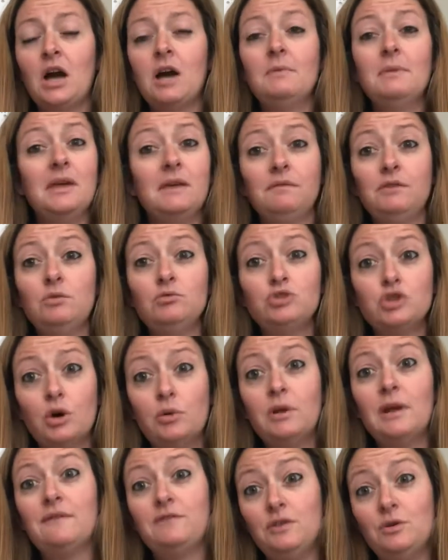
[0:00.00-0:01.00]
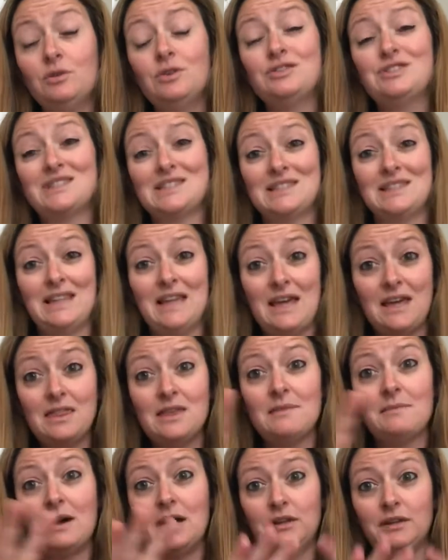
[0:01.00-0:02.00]
If you don't, if you could just lay
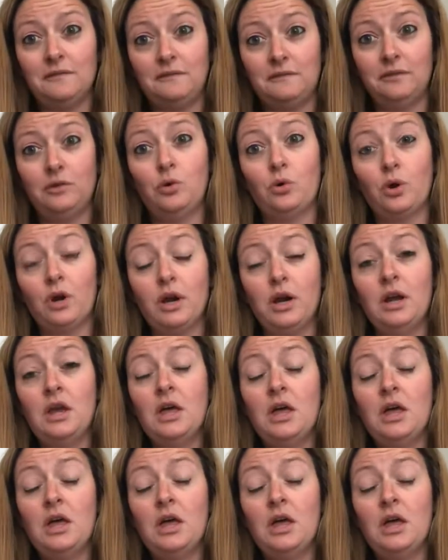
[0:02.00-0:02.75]
them on the floor,